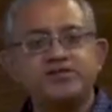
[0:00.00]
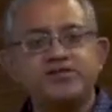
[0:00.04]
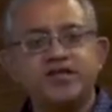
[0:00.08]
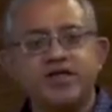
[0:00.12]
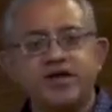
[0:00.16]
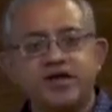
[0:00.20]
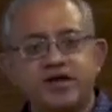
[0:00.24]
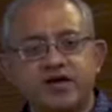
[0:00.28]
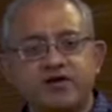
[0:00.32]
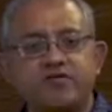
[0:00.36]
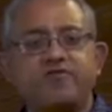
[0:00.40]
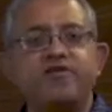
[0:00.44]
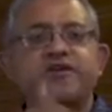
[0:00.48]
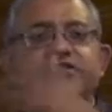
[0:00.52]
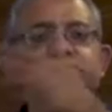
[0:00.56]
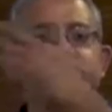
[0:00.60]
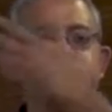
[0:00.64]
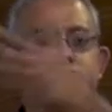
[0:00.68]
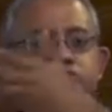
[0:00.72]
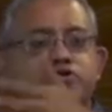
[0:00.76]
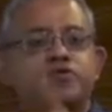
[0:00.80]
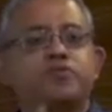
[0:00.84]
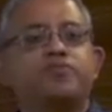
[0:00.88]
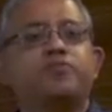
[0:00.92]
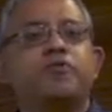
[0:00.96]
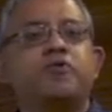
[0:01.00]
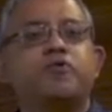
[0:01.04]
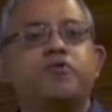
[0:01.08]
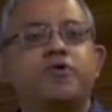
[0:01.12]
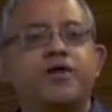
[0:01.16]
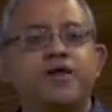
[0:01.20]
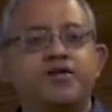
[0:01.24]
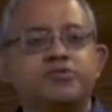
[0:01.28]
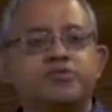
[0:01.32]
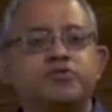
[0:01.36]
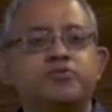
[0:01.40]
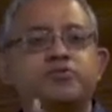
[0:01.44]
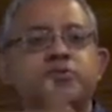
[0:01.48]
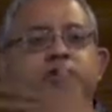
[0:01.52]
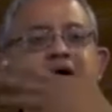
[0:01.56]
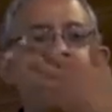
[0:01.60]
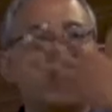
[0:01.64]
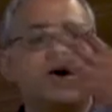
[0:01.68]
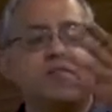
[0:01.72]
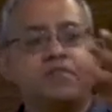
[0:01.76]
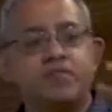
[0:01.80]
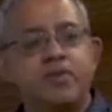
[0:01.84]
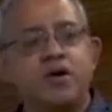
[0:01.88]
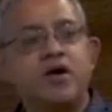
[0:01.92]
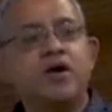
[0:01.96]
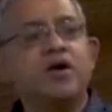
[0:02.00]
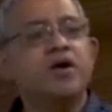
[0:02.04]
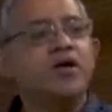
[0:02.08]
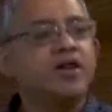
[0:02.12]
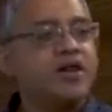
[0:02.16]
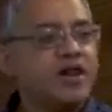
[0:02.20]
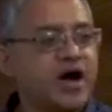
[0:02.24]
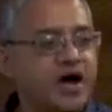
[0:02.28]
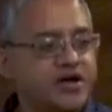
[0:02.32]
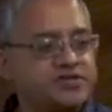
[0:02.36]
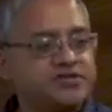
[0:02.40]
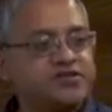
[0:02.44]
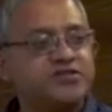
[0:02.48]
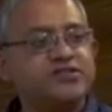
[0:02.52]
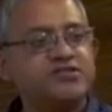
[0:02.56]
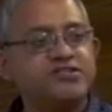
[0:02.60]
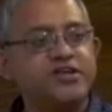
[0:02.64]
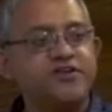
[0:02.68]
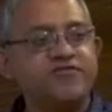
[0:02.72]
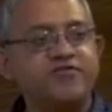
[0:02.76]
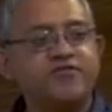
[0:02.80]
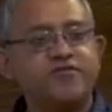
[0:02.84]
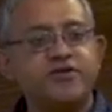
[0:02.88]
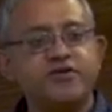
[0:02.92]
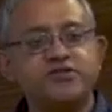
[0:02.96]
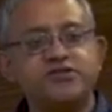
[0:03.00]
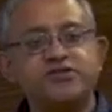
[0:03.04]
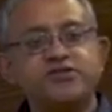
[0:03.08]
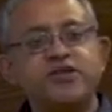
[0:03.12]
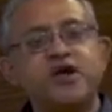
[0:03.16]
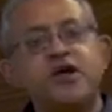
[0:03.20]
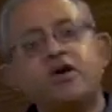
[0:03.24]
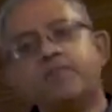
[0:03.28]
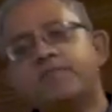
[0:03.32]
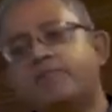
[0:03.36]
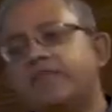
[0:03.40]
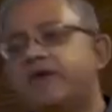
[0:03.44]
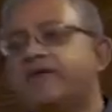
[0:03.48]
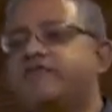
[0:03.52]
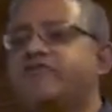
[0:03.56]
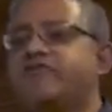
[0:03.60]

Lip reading: the Irukavales also progressed to become larger chieftains, but